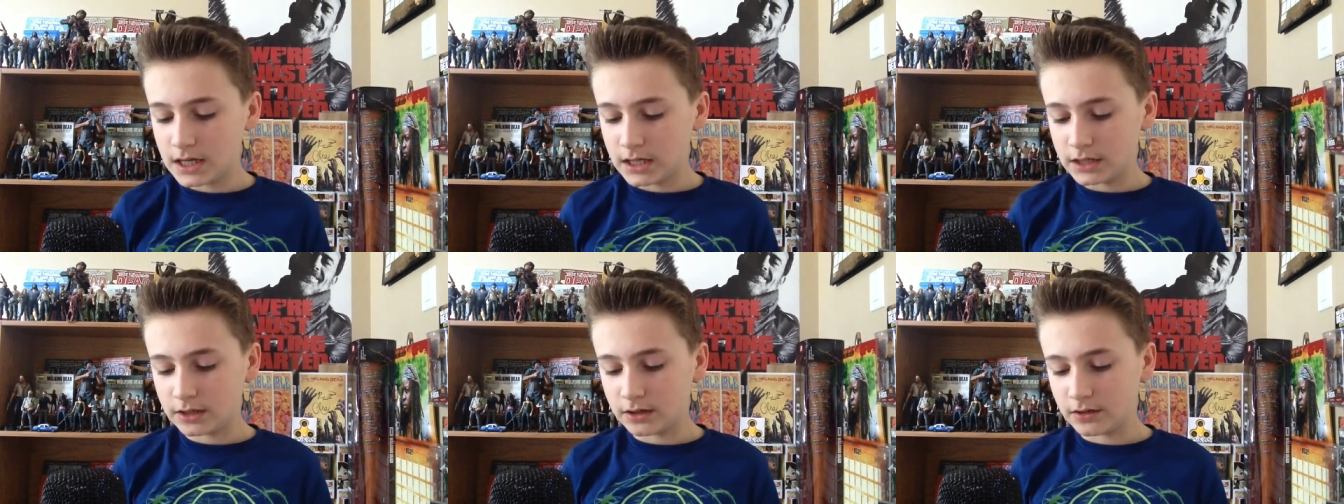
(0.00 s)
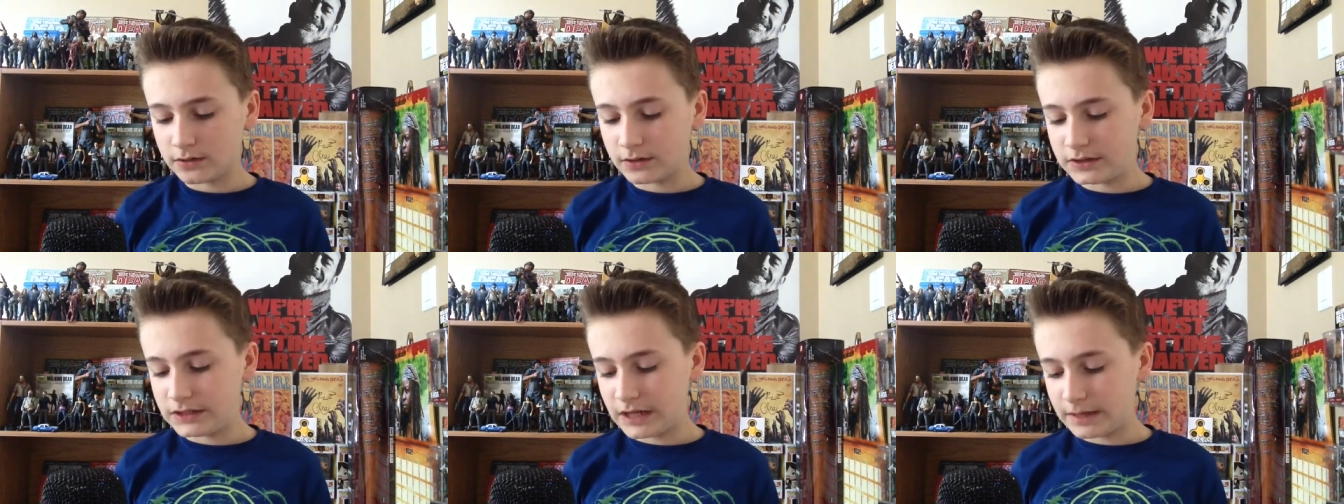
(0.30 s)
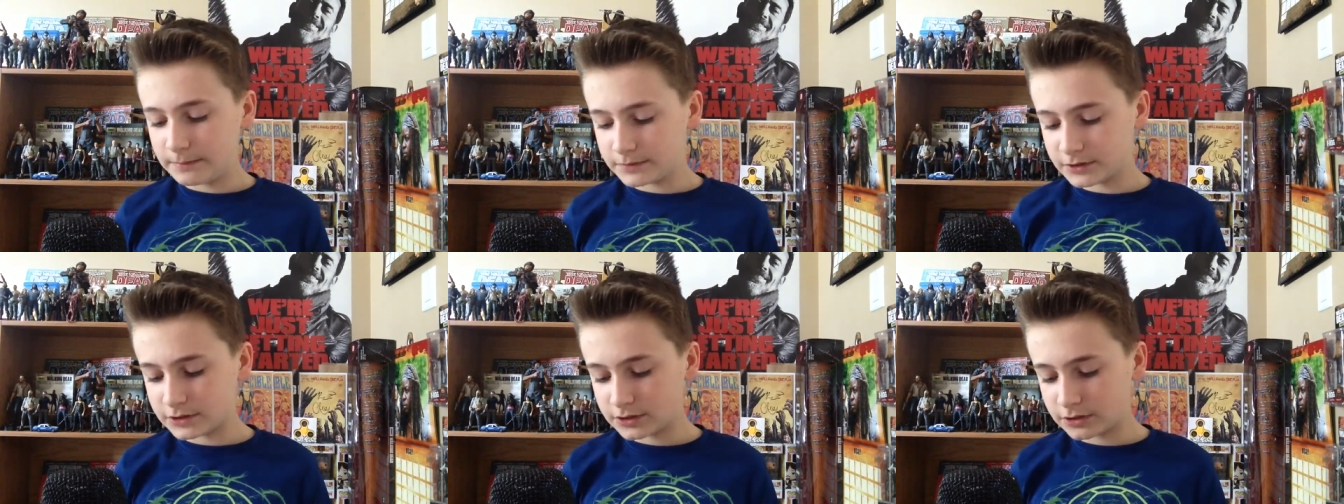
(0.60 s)

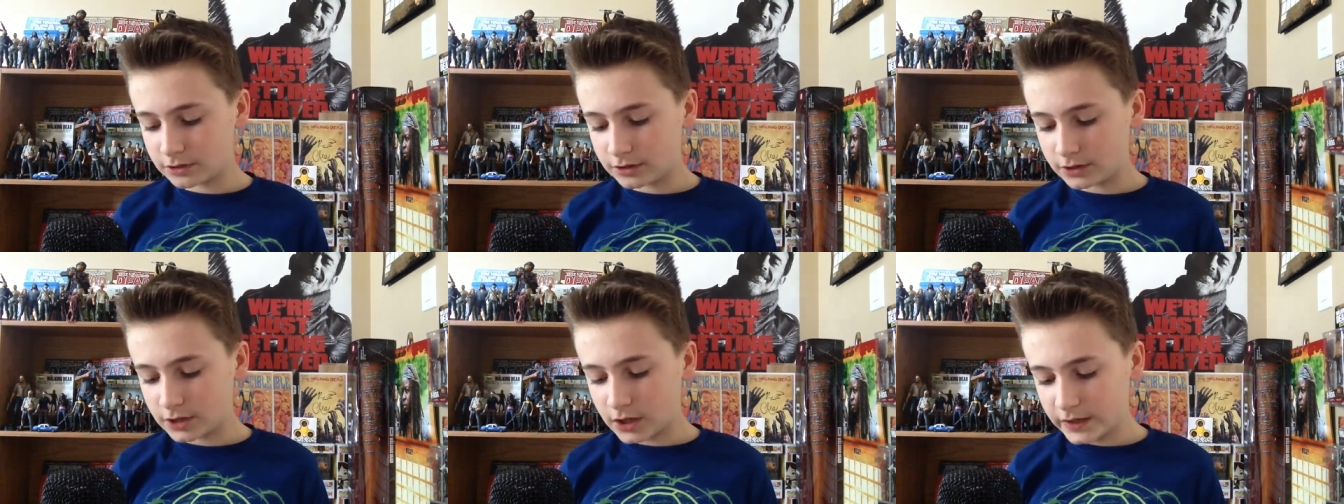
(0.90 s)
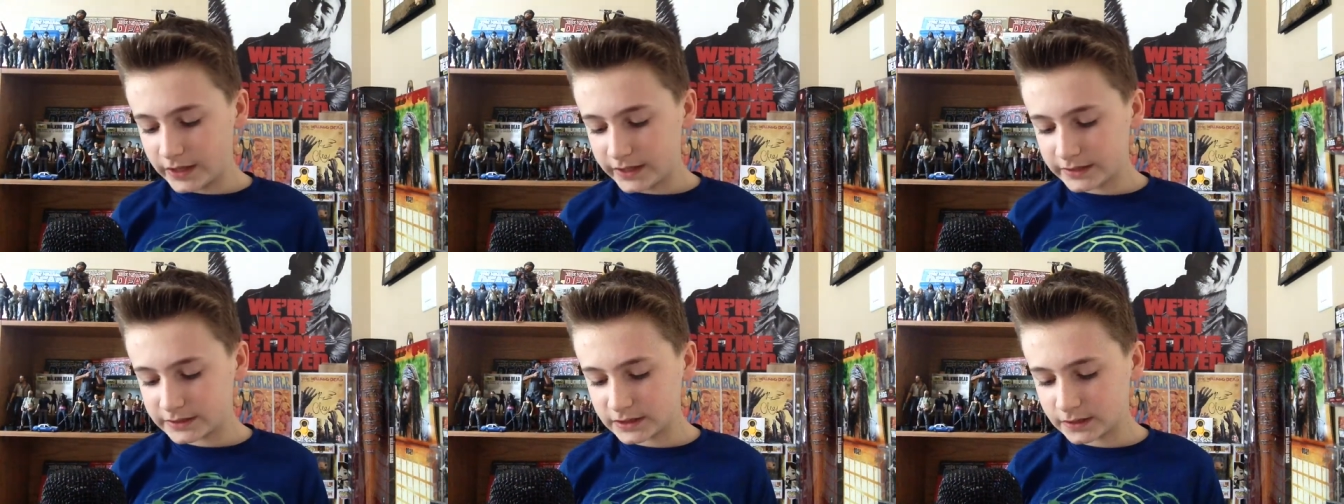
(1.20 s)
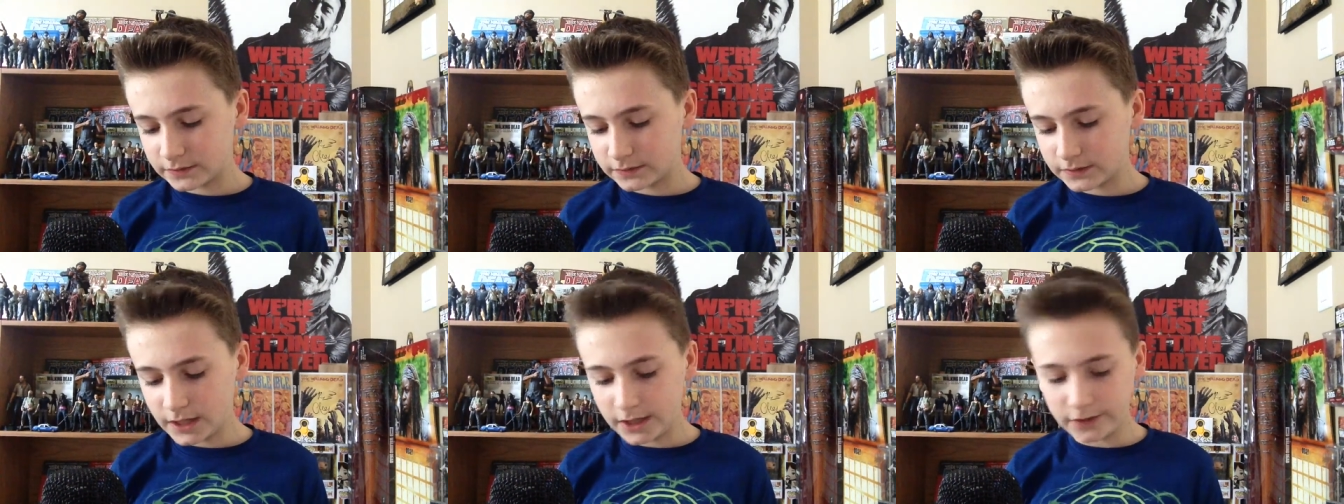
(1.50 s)
dumpster and all that
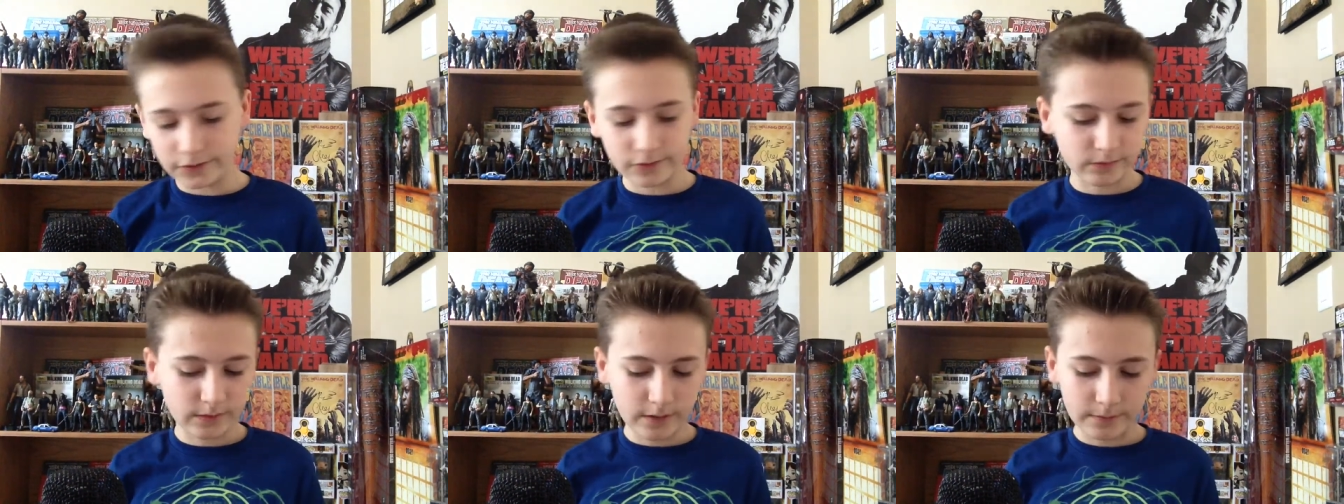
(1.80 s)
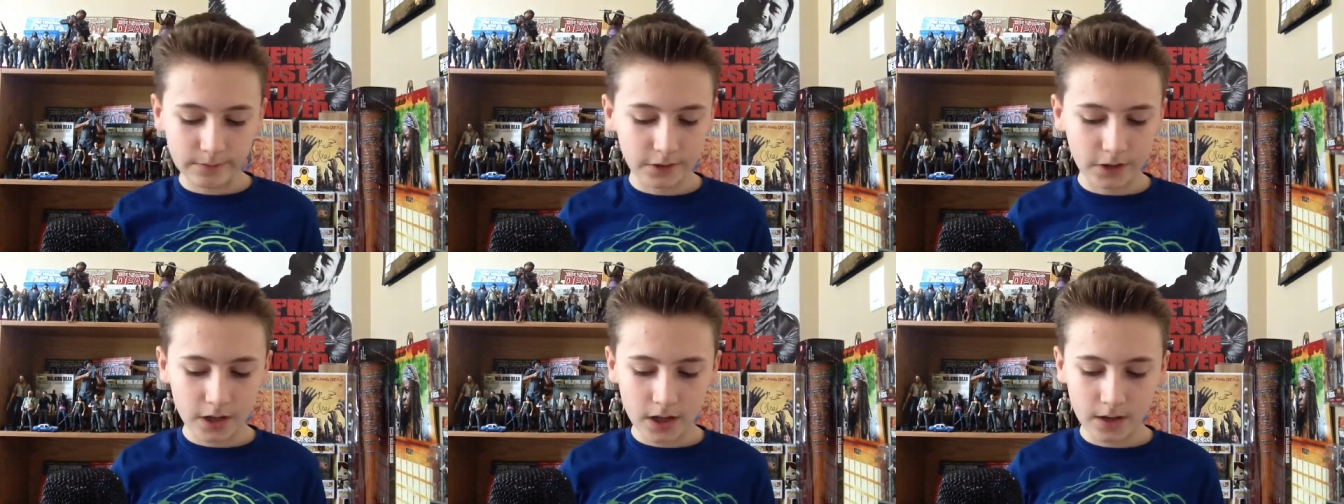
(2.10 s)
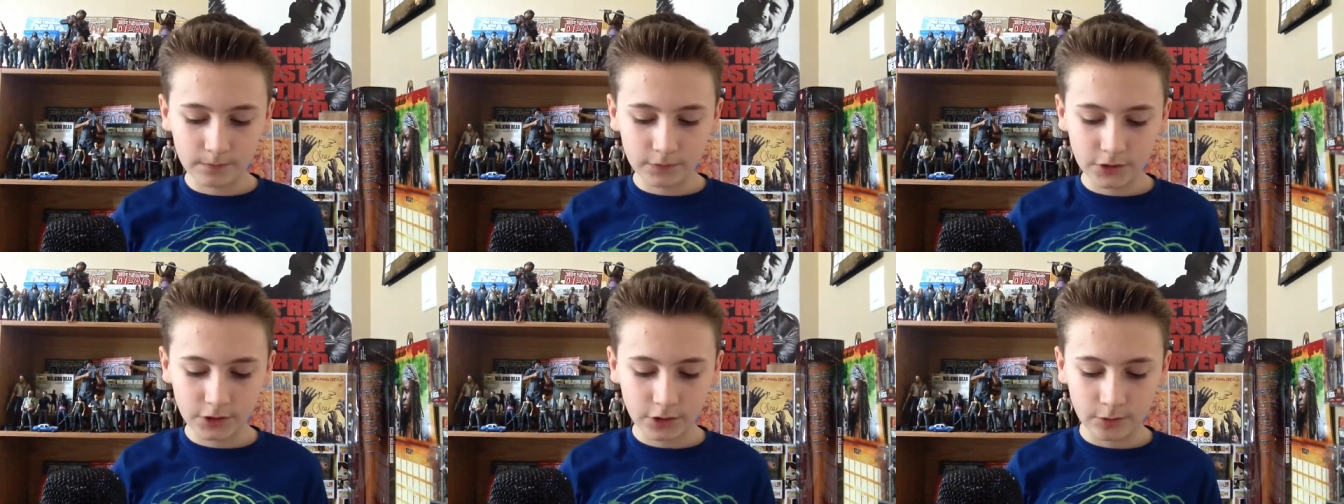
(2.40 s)
stuff. You guys remember,
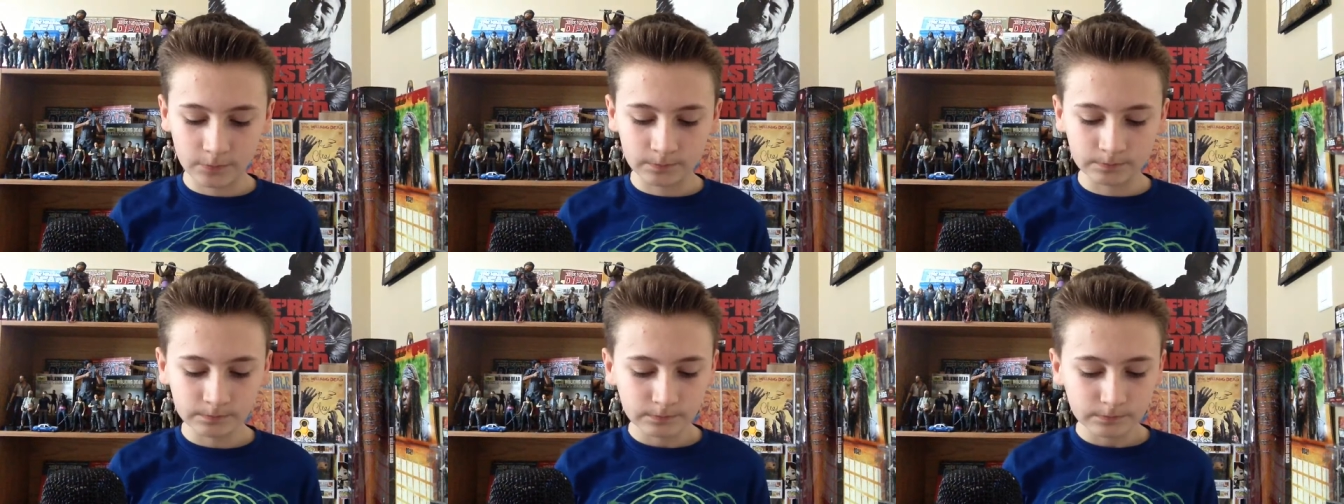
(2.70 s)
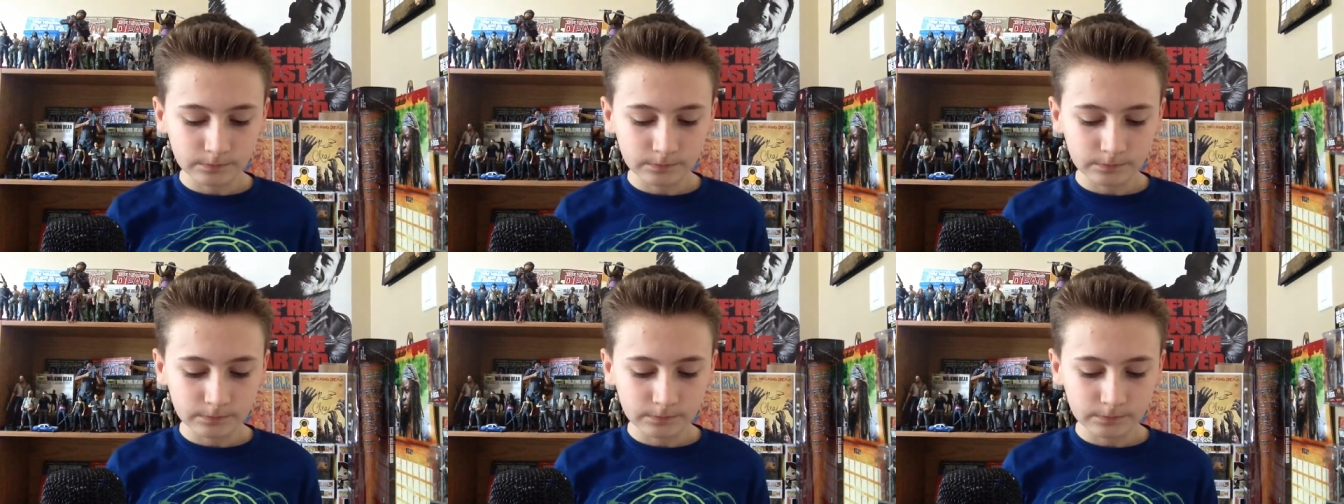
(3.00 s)
I'm sure.